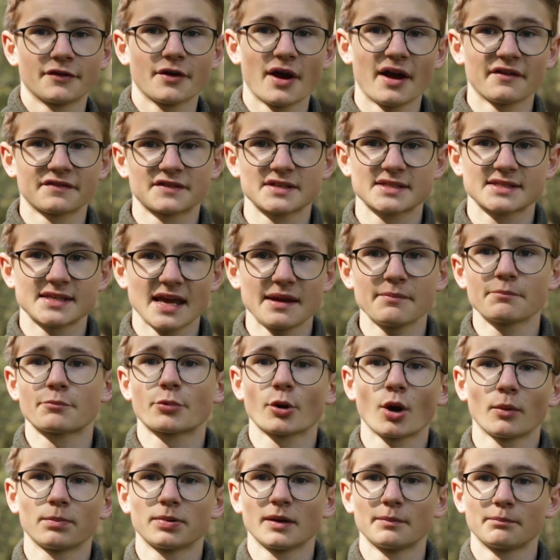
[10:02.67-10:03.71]
you have the same
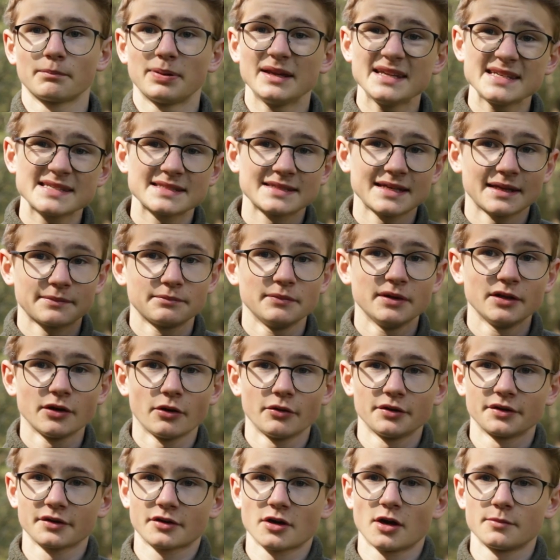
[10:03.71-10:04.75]
problem, please let me know
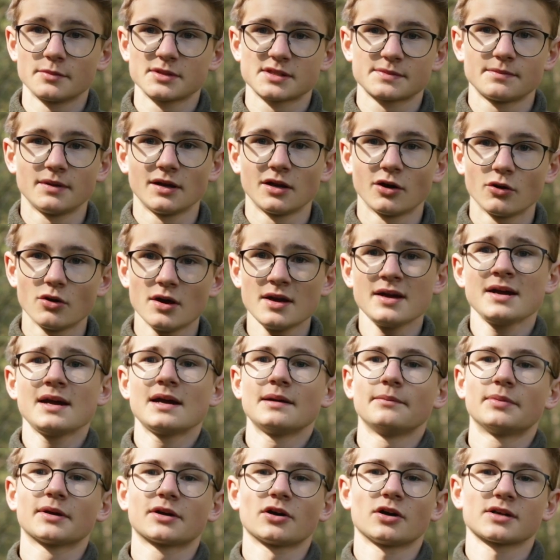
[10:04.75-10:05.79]
in the comments below,
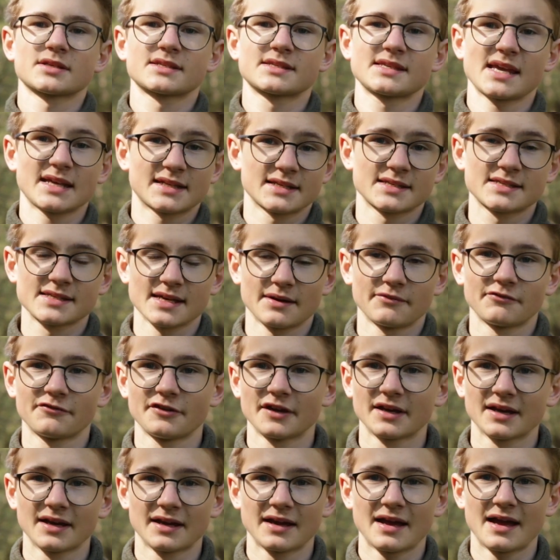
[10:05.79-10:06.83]
because that is
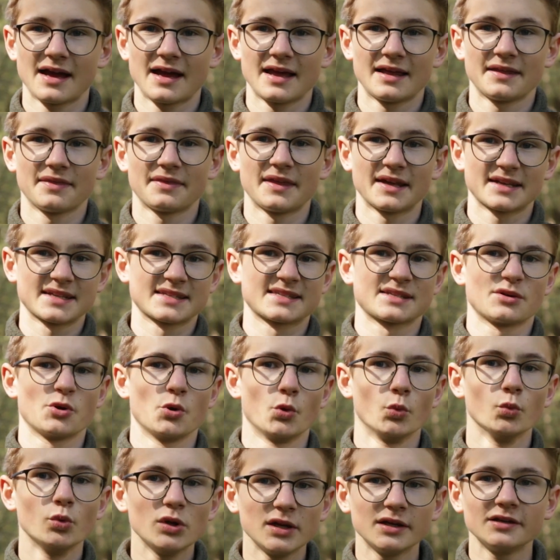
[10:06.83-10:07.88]
something that is
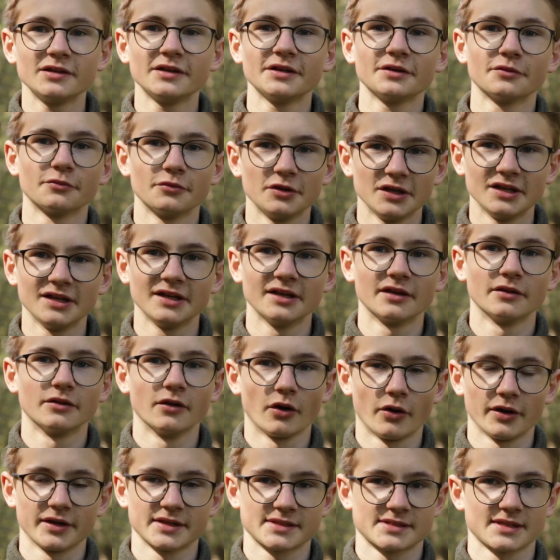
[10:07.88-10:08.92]
really
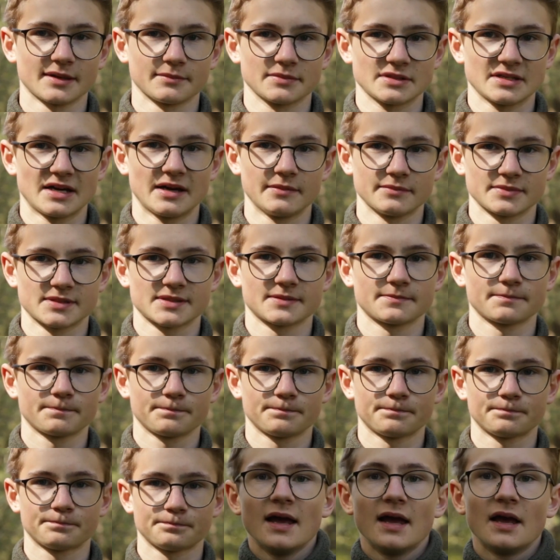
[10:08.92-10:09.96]
annoying sometimes.
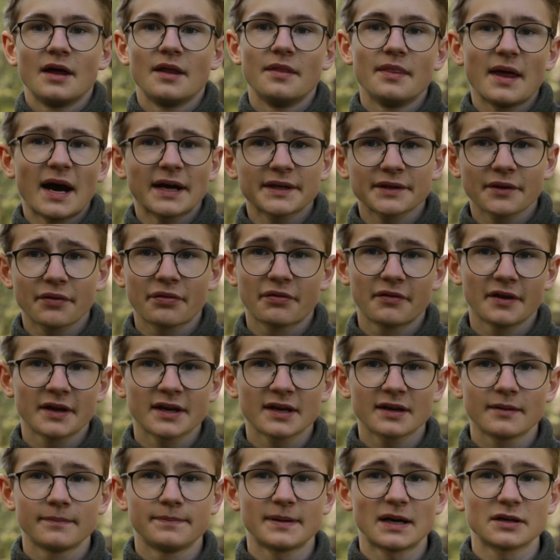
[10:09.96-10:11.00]
Another thing
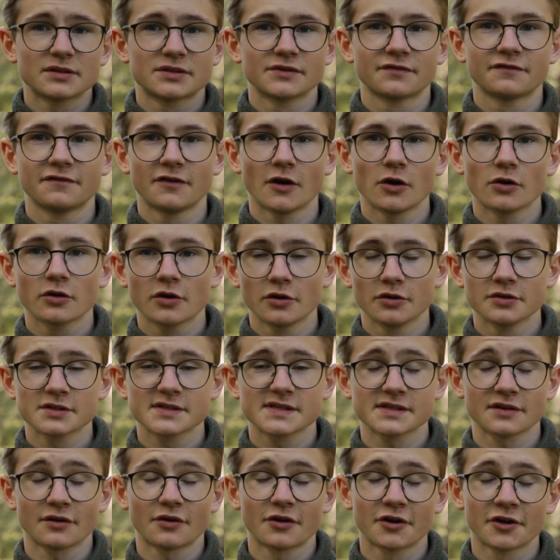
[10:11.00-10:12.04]
about the
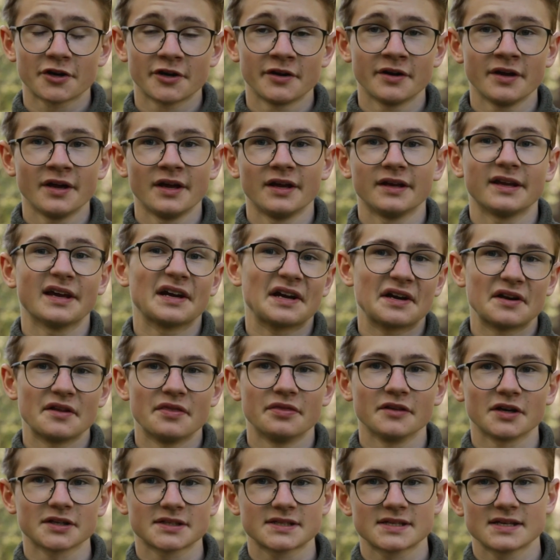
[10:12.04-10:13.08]
focus, or
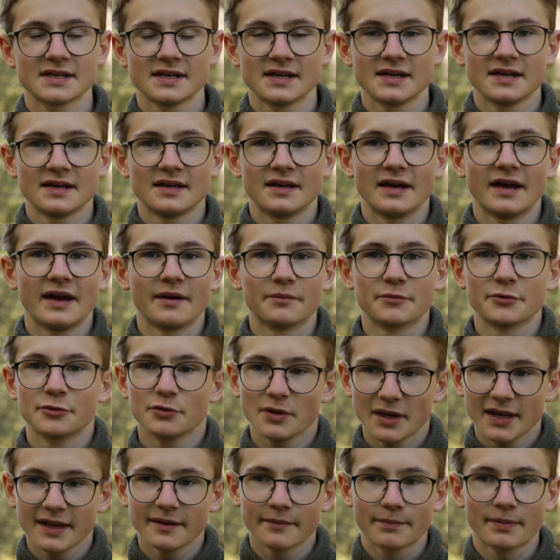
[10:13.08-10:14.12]
not
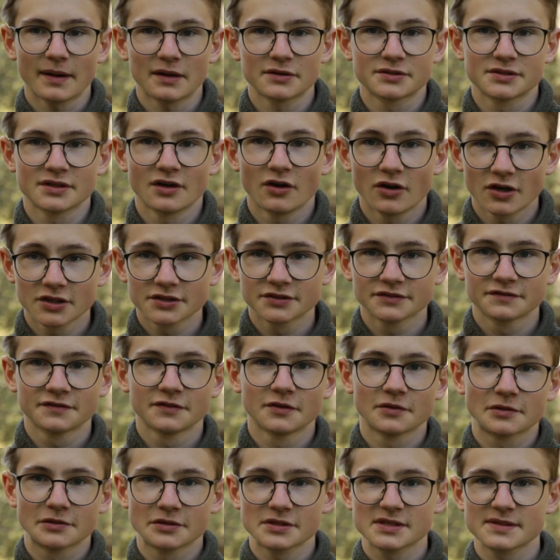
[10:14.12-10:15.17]
really about the
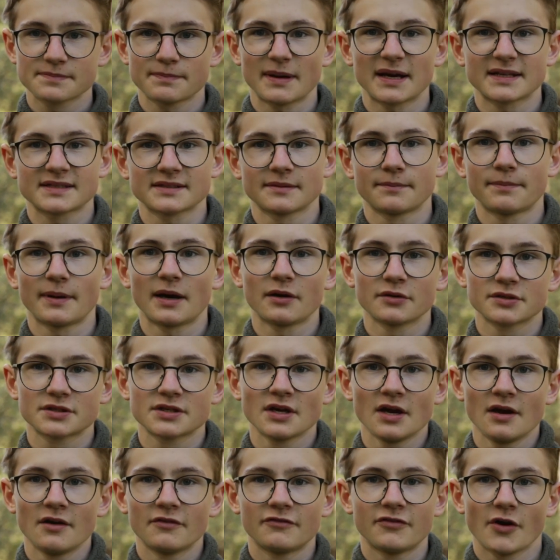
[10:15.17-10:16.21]
autofocus, but about
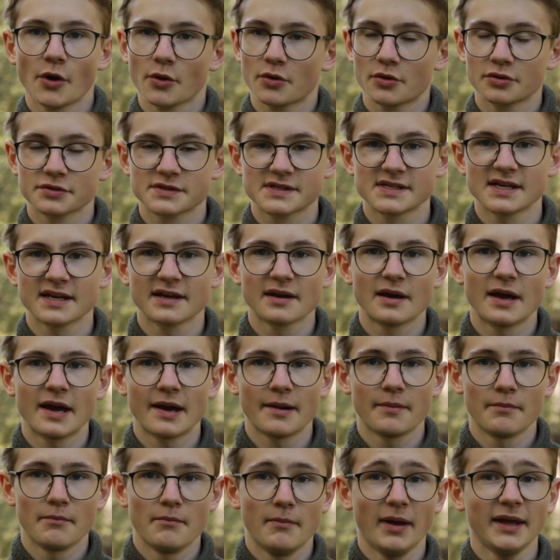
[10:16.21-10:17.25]
focusing
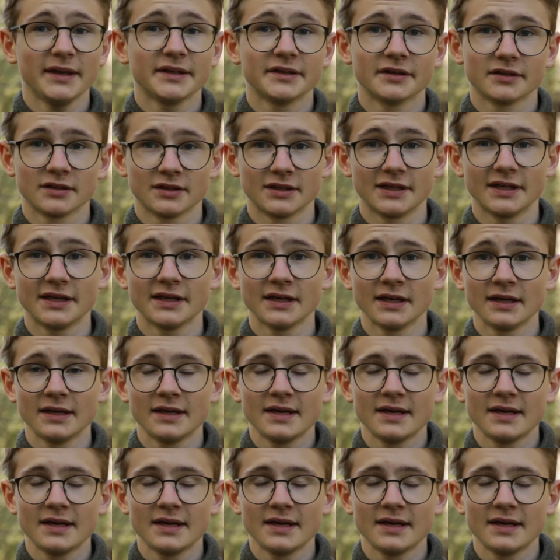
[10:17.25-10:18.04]
manually,